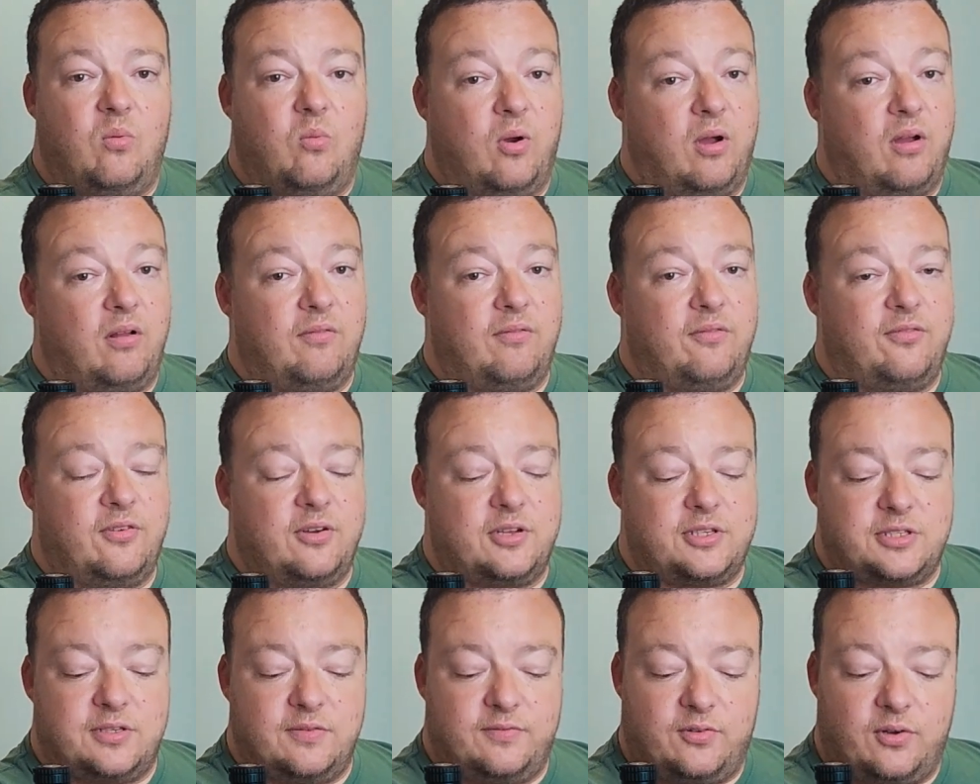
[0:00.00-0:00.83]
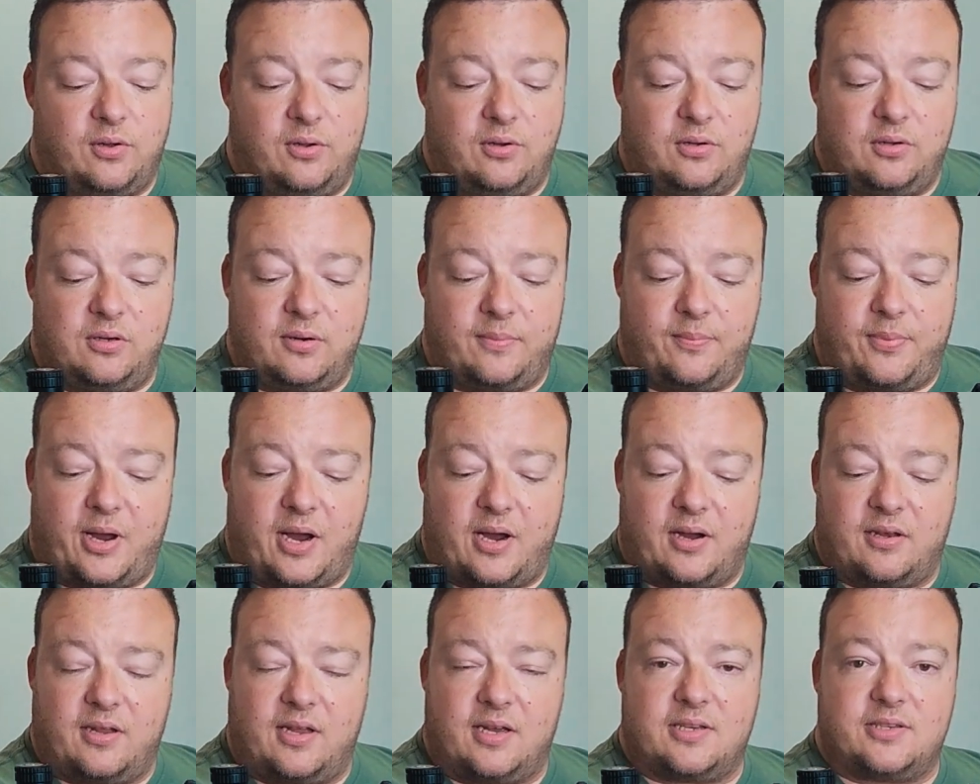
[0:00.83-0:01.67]
Well, first of all, your
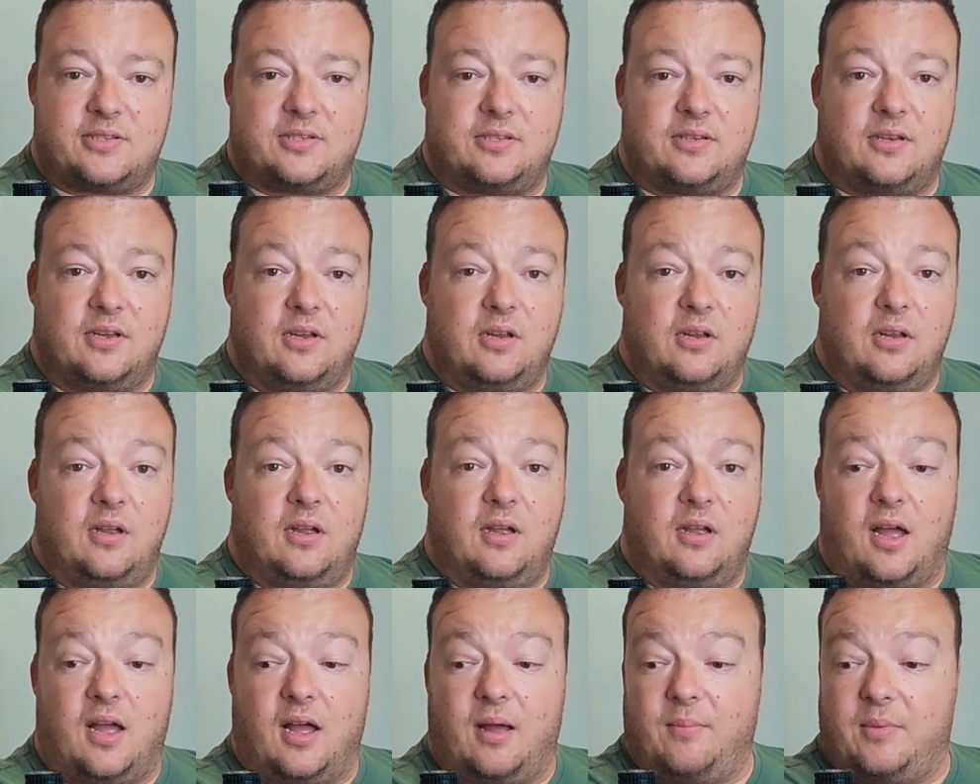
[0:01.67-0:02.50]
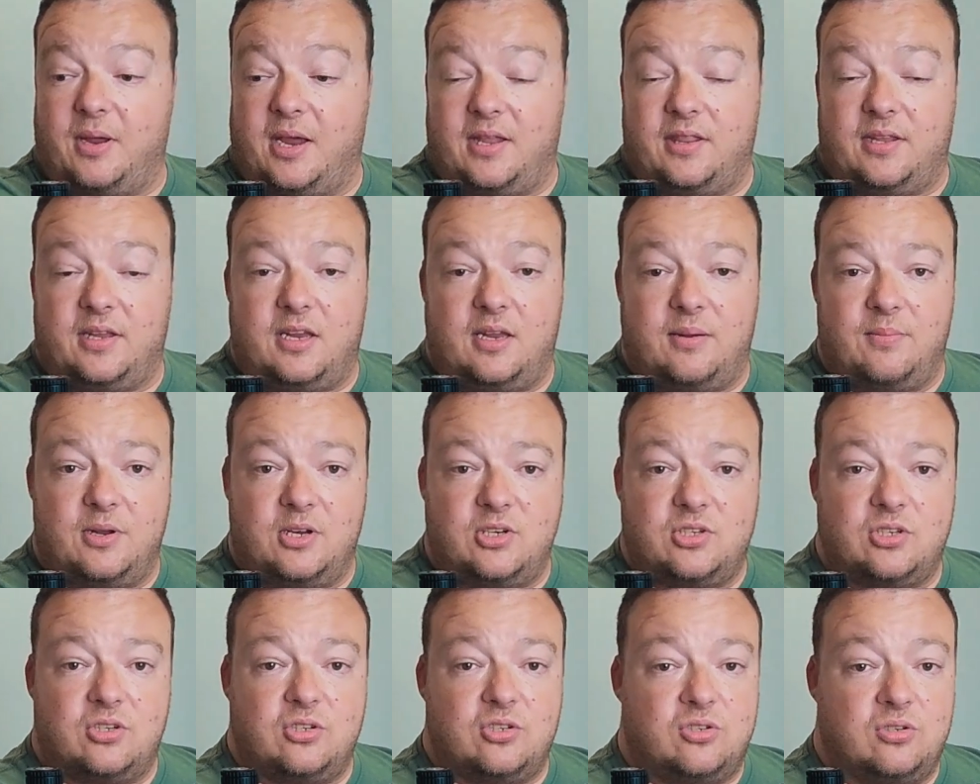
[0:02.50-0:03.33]
parallax and the
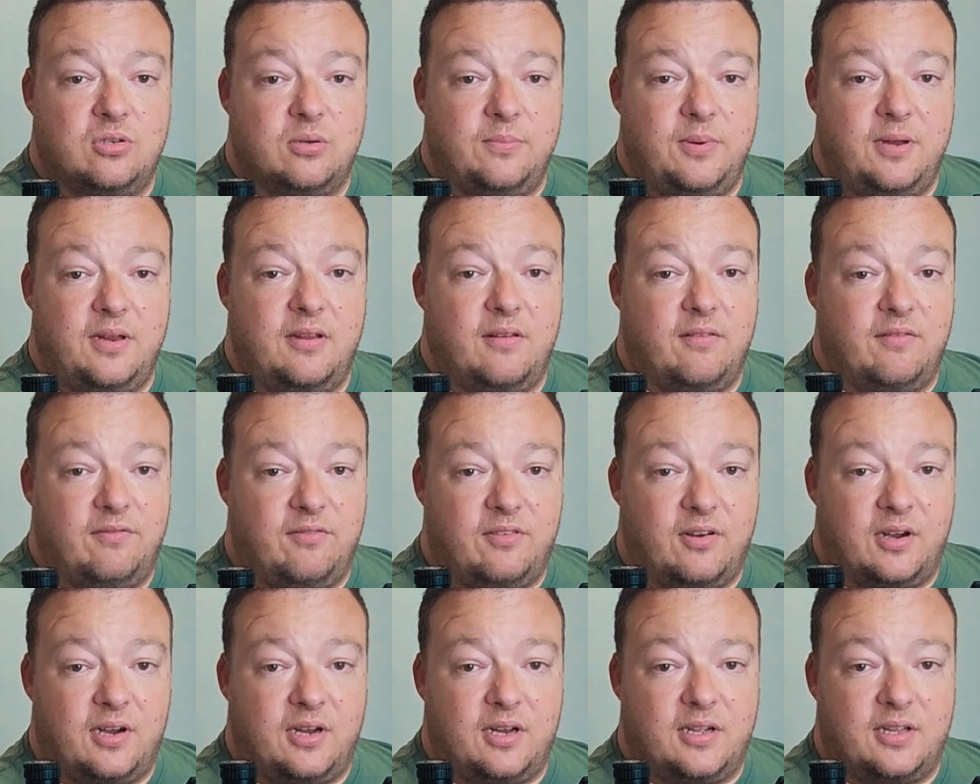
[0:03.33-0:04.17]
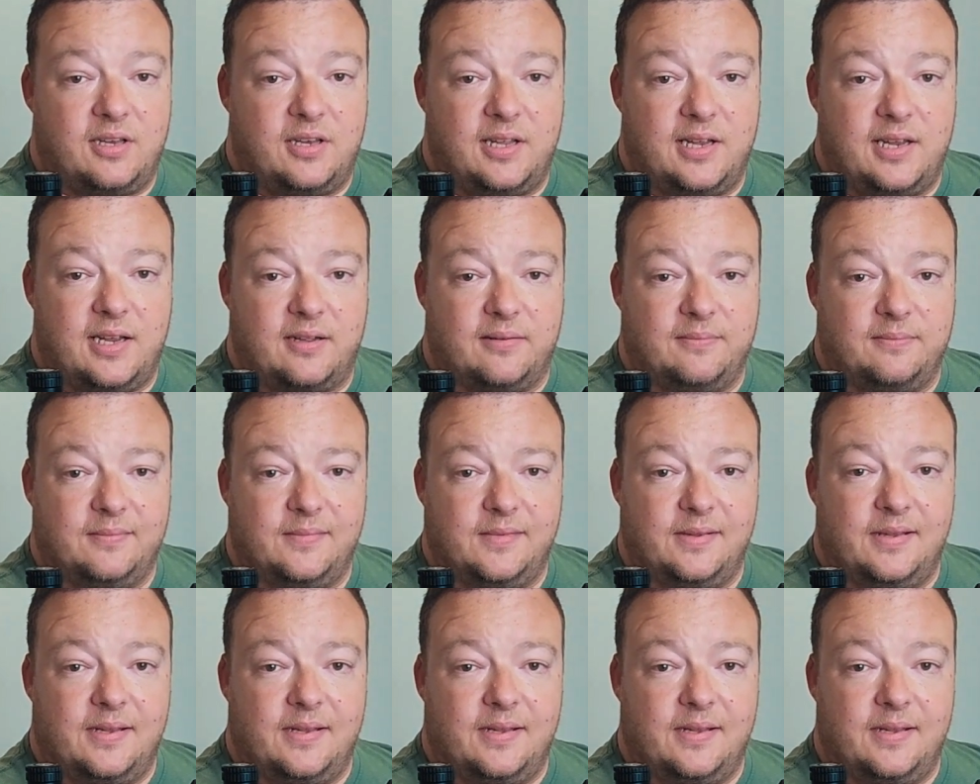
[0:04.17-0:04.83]
image should be very clear.